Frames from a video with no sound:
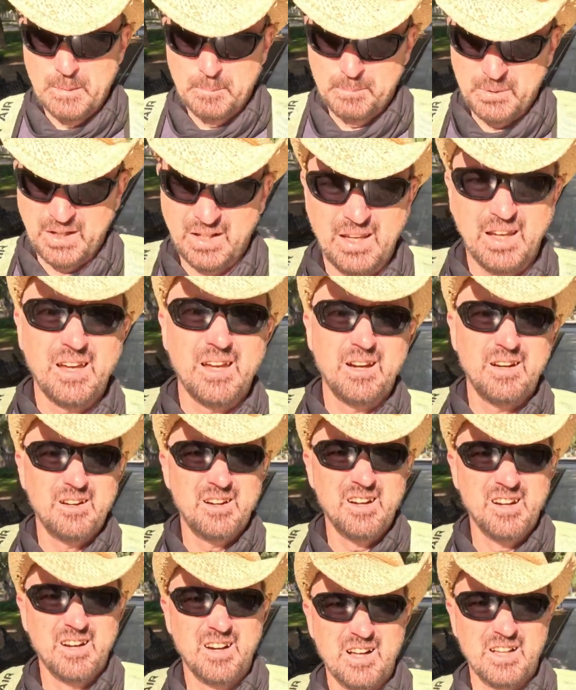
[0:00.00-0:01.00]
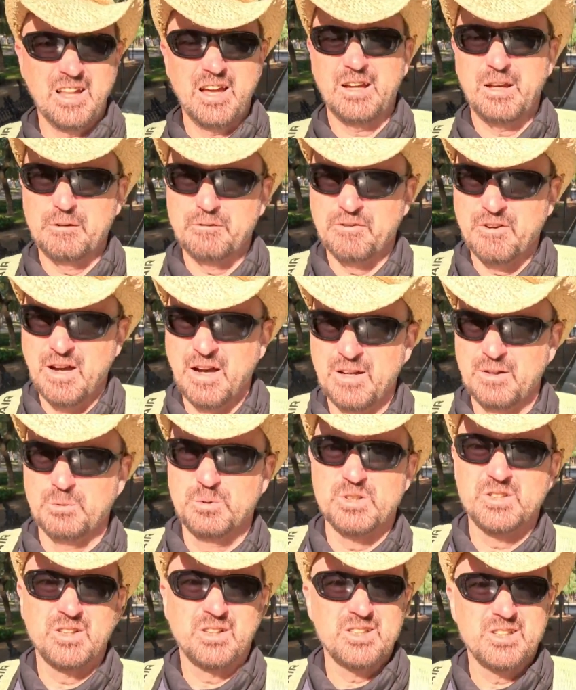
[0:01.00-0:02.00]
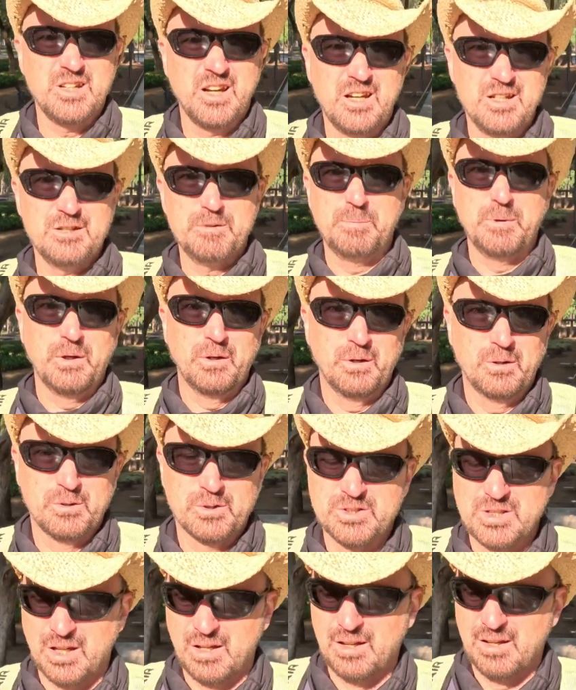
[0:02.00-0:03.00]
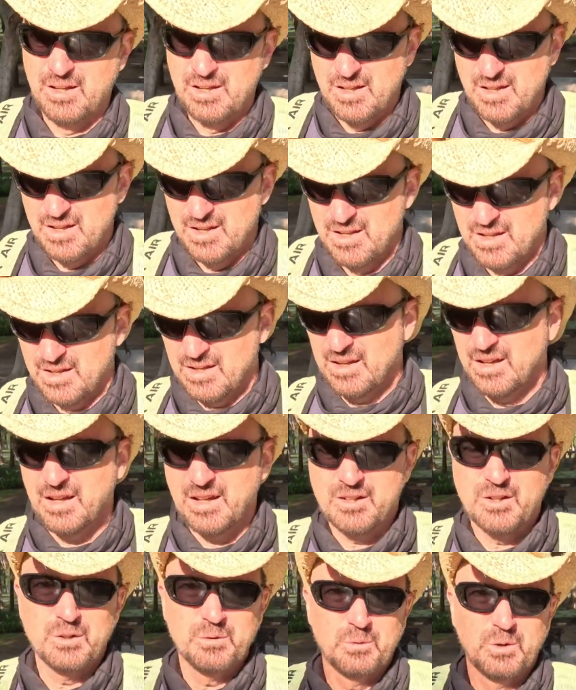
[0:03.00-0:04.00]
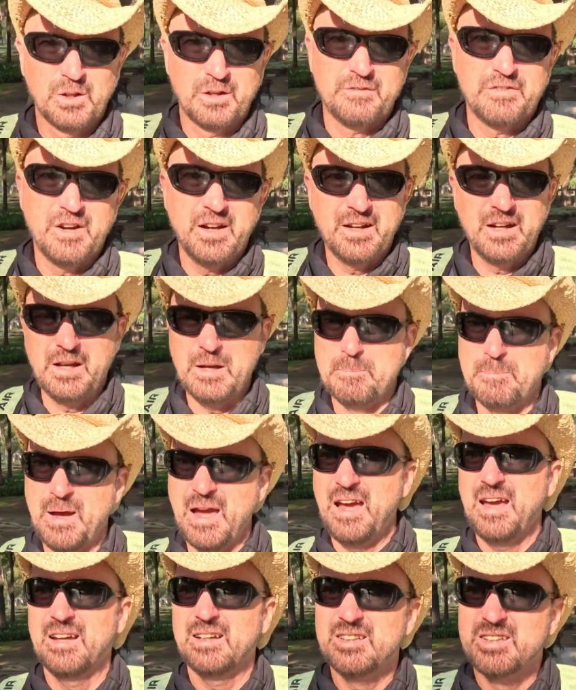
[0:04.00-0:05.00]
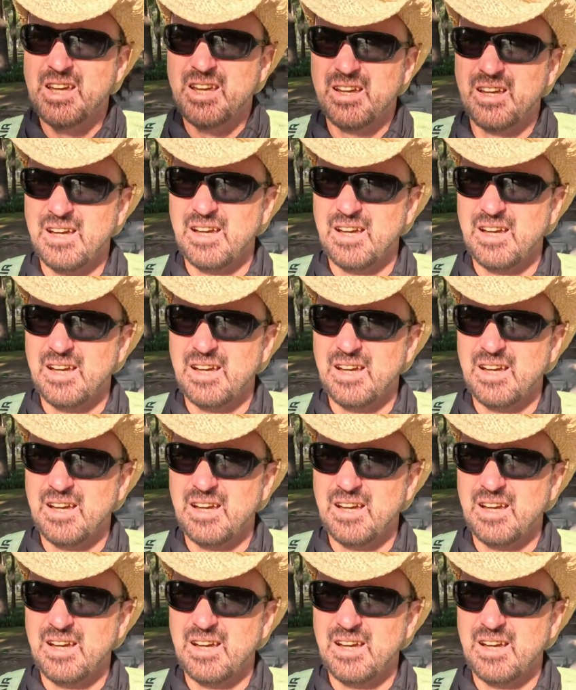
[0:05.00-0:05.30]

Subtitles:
But again, all I could find was exchange bureaus. I couldn't really find any banks.